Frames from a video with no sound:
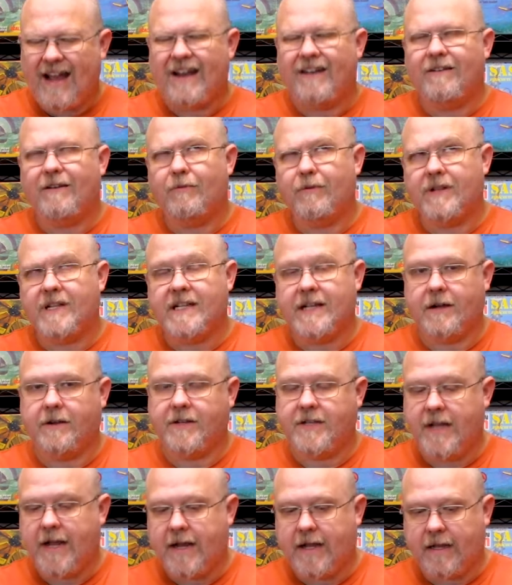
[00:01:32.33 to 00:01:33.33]
wouldn't say
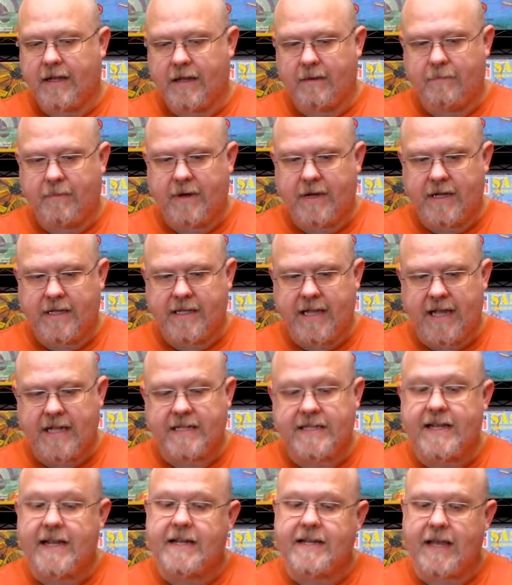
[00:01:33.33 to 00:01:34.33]
articulate, but as
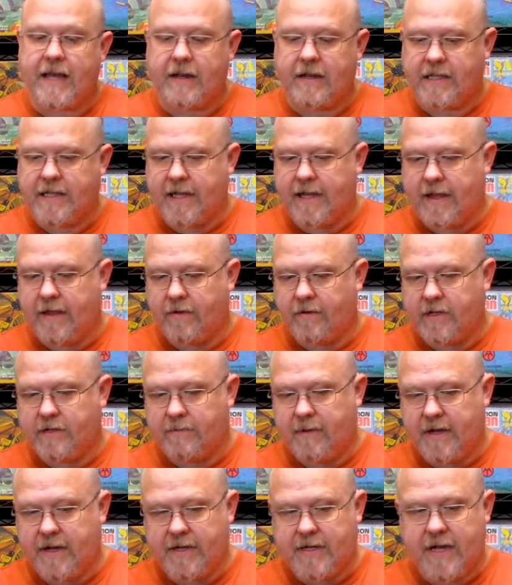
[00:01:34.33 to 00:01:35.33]
detailed as the other ones,
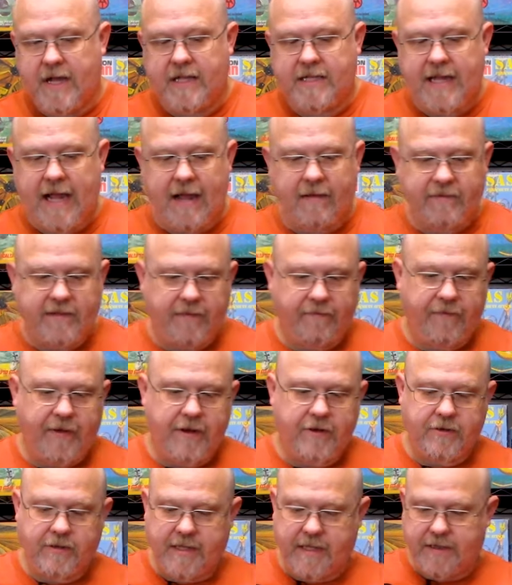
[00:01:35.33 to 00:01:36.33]
but it does have some
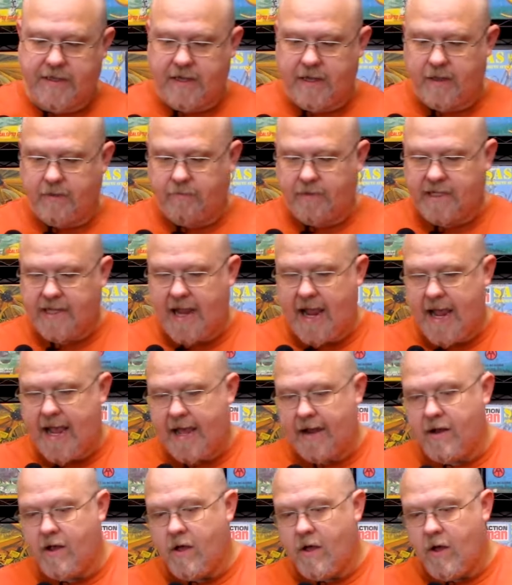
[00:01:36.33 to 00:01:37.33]
features that the other ones had.